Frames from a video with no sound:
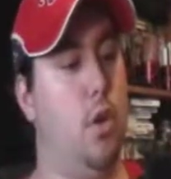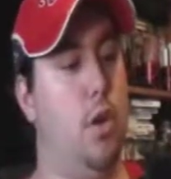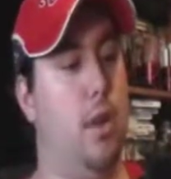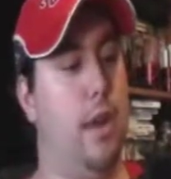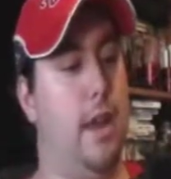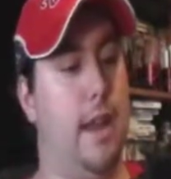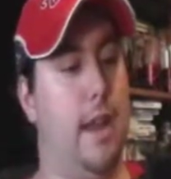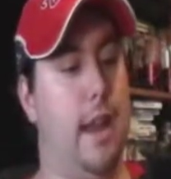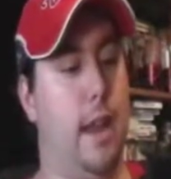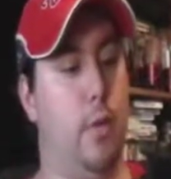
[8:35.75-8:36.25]

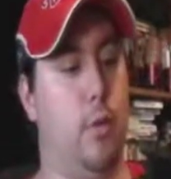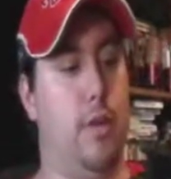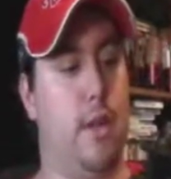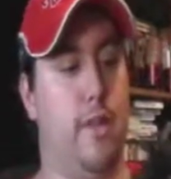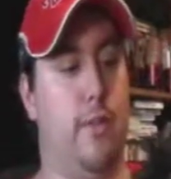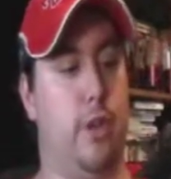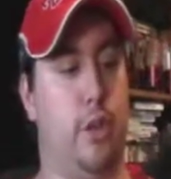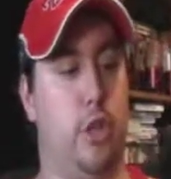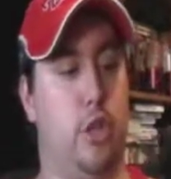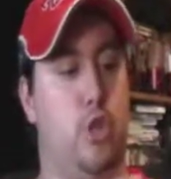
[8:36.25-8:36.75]
And I would
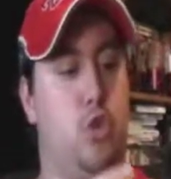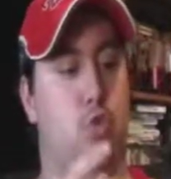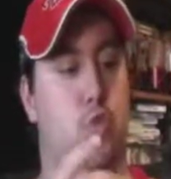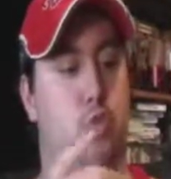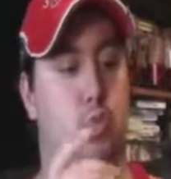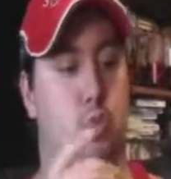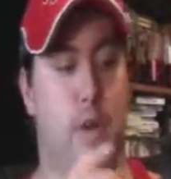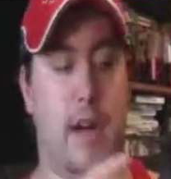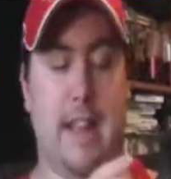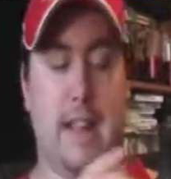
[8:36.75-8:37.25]
never
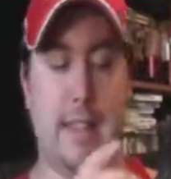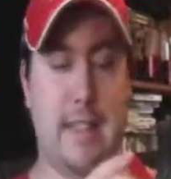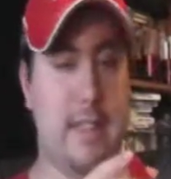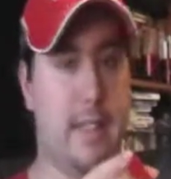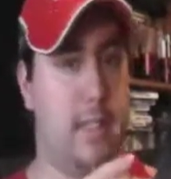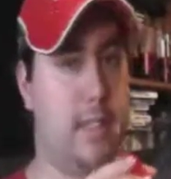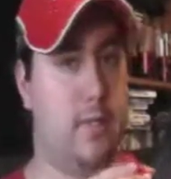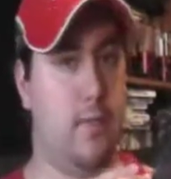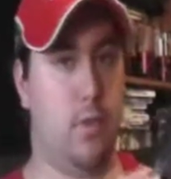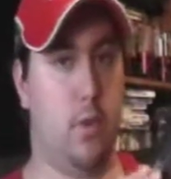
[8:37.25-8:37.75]
trade
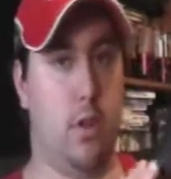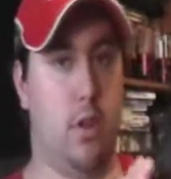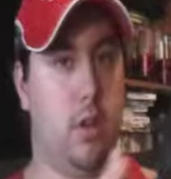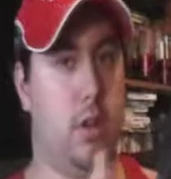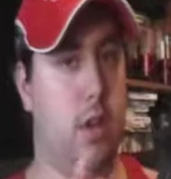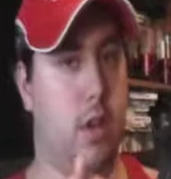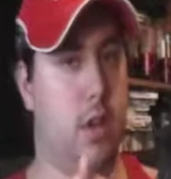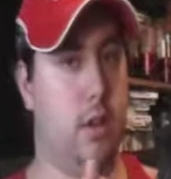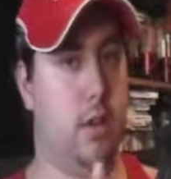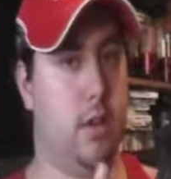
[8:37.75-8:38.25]
this for a
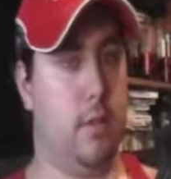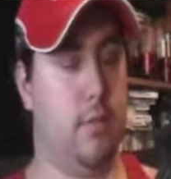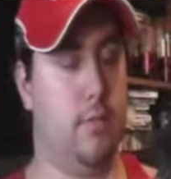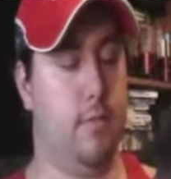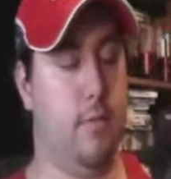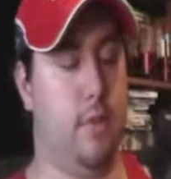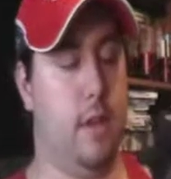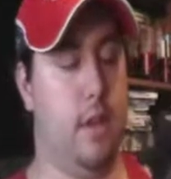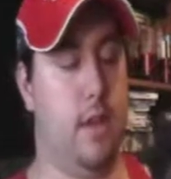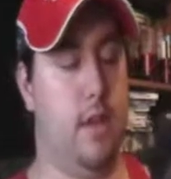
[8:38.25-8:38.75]
Glock,
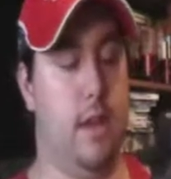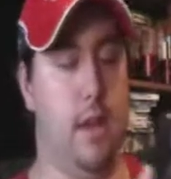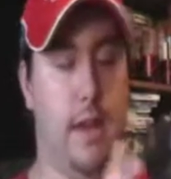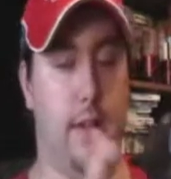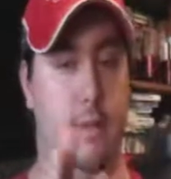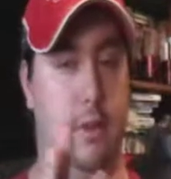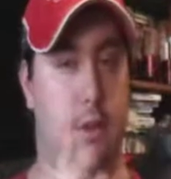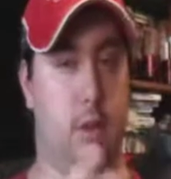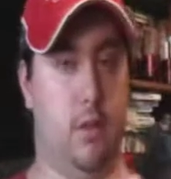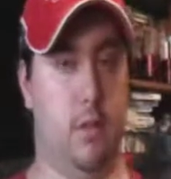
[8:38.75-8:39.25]

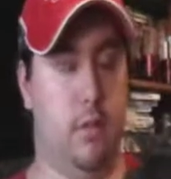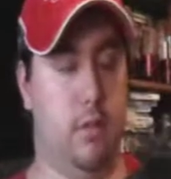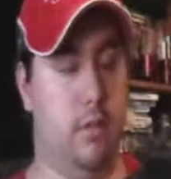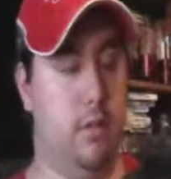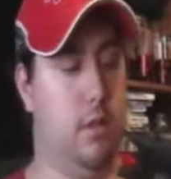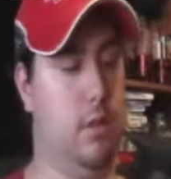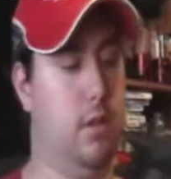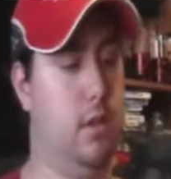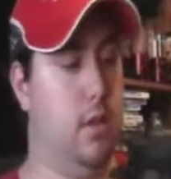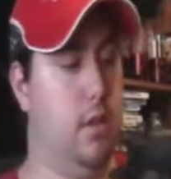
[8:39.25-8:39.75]
ever,
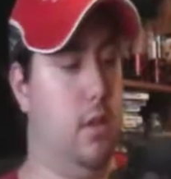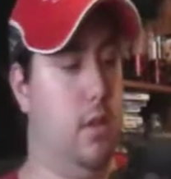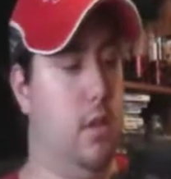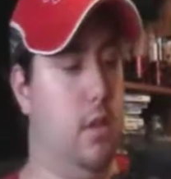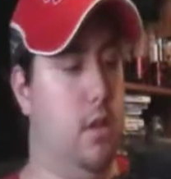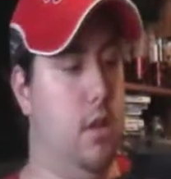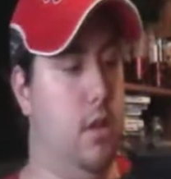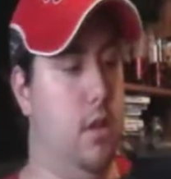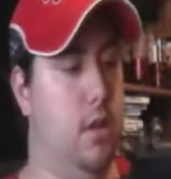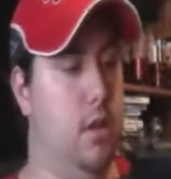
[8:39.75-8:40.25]

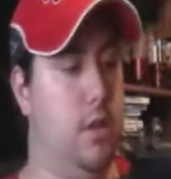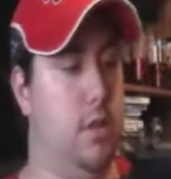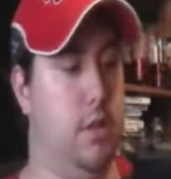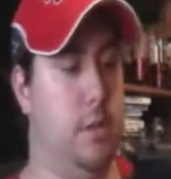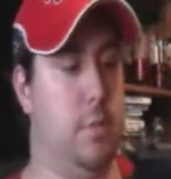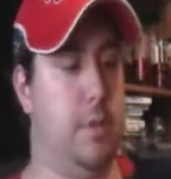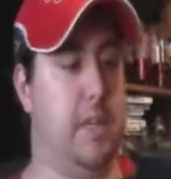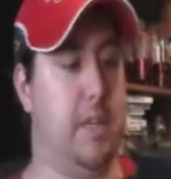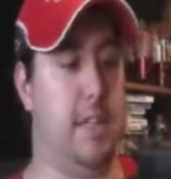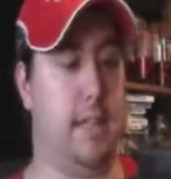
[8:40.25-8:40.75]

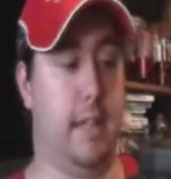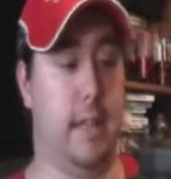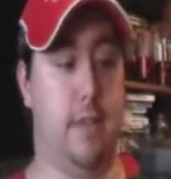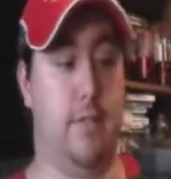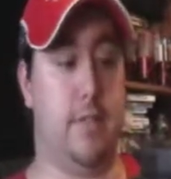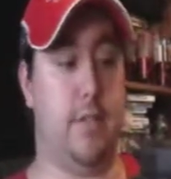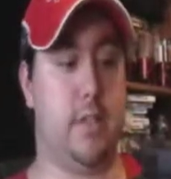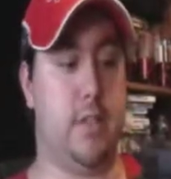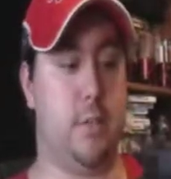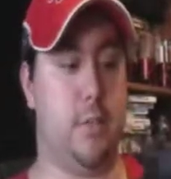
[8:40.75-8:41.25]
just because I love
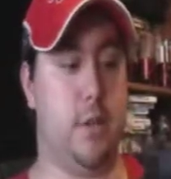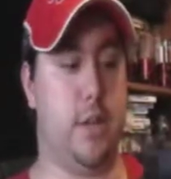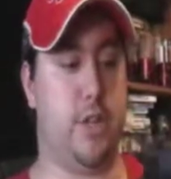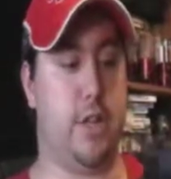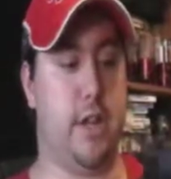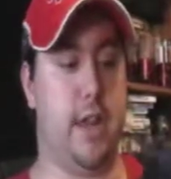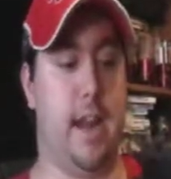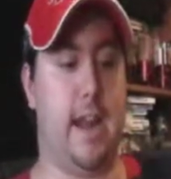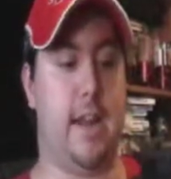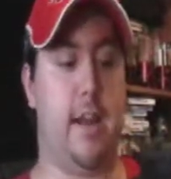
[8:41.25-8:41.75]
it so much,
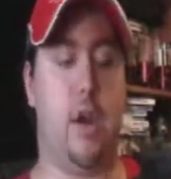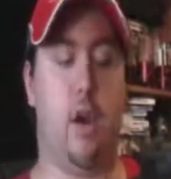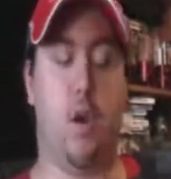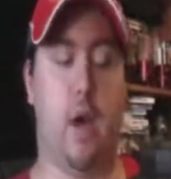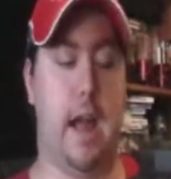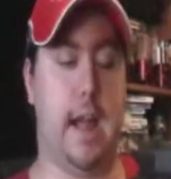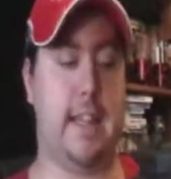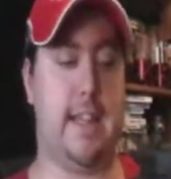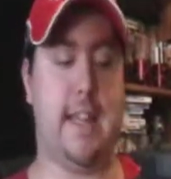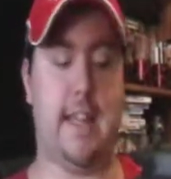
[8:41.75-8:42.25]
and I know
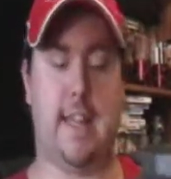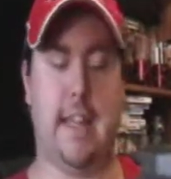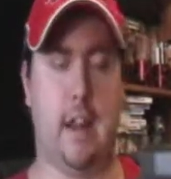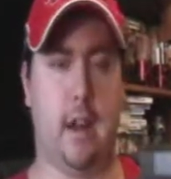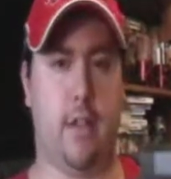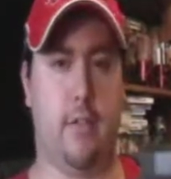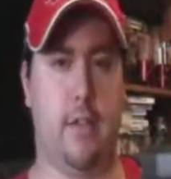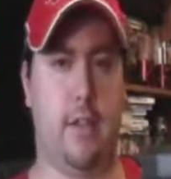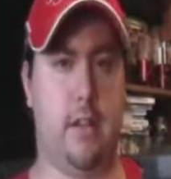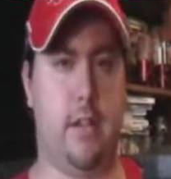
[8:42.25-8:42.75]
I take
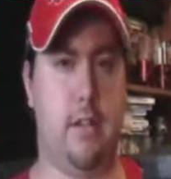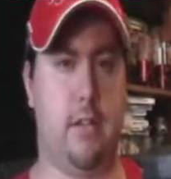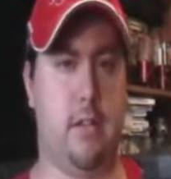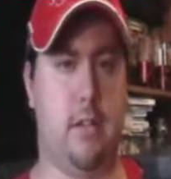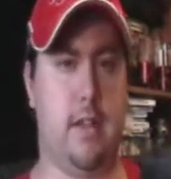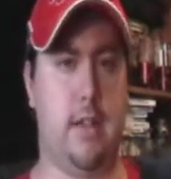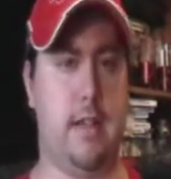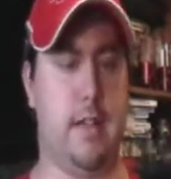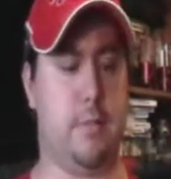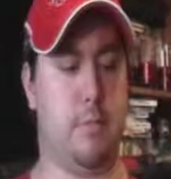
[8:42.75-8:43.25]
care of it
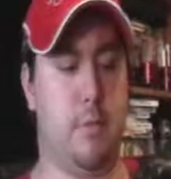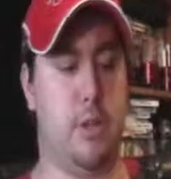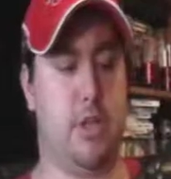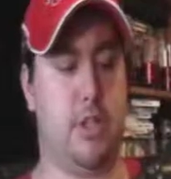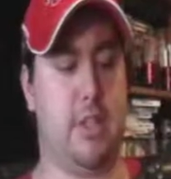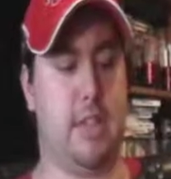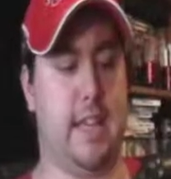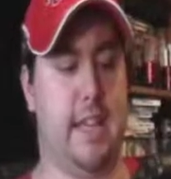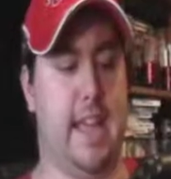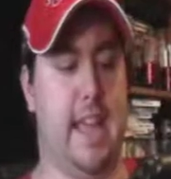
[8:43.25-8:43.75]
as much
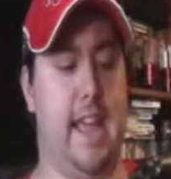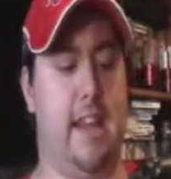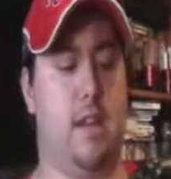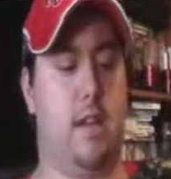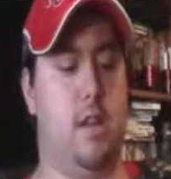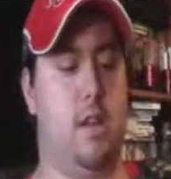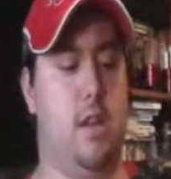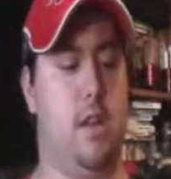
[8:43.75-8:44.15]
as I can.